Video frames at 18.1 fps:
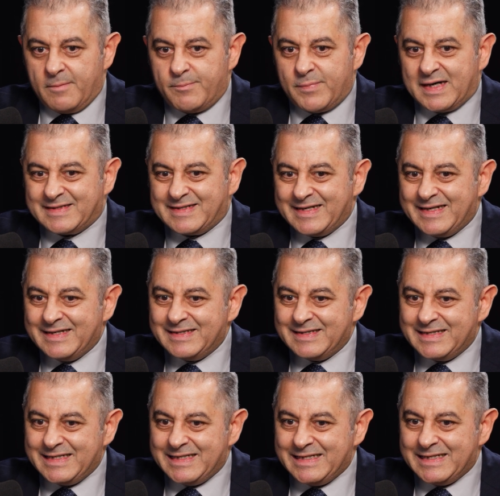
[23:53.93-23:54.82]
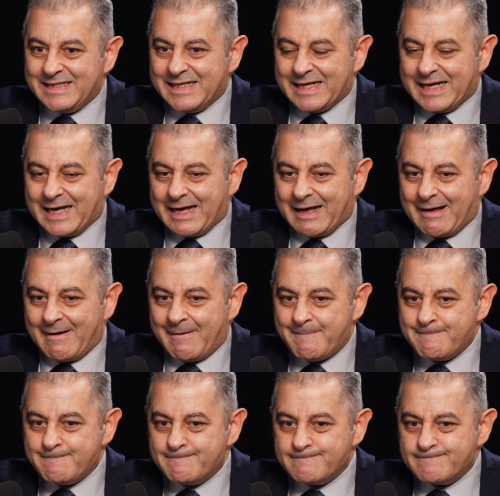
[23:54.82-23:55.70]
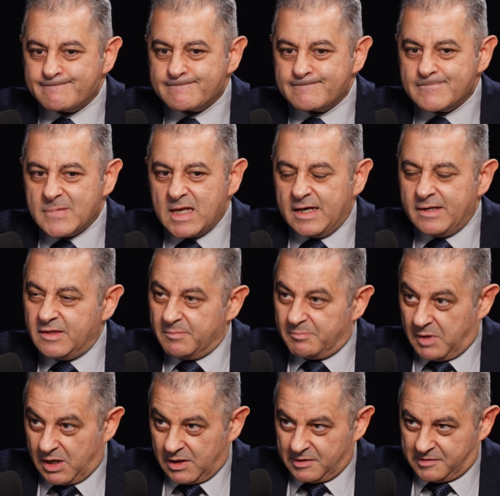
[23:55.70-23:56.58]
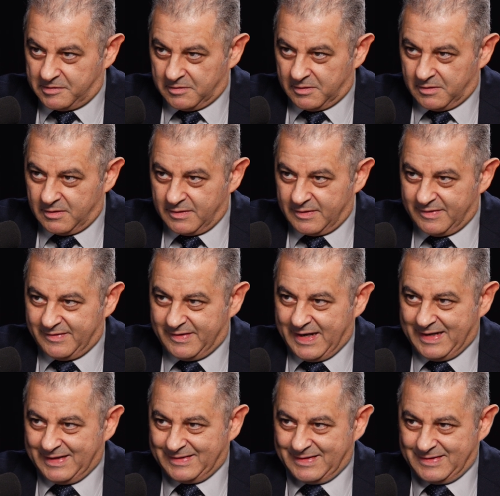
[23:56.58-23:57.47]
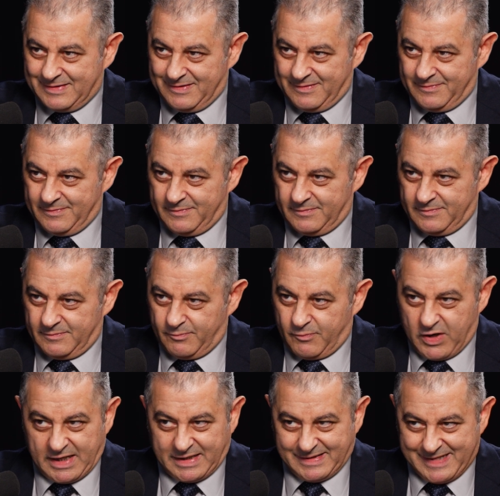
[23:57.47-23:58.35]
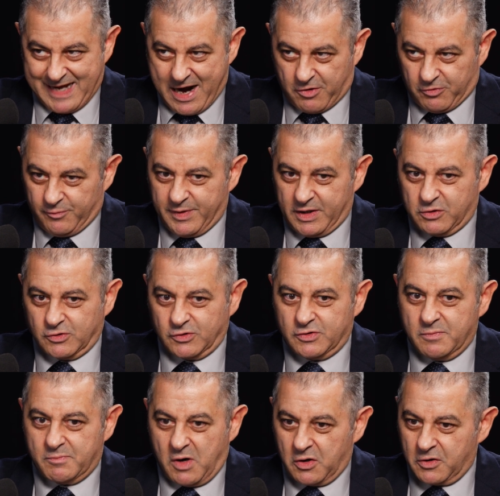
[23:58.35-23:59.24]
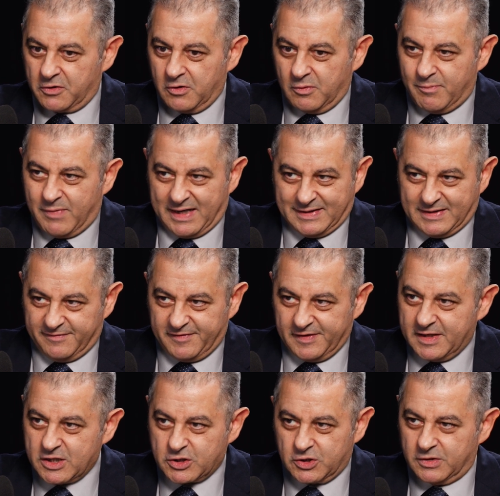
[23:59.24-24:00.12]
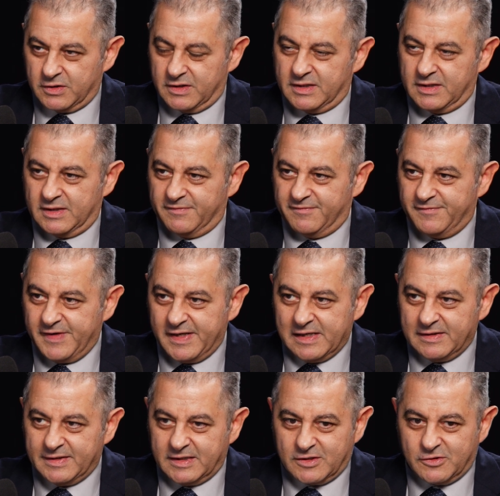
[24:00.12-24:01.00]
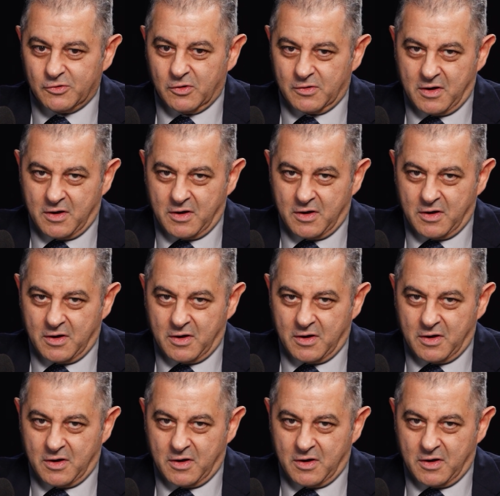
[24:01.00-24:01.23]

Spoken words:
But in the molecule, that breaks down, because the molecule, by definition, the field is no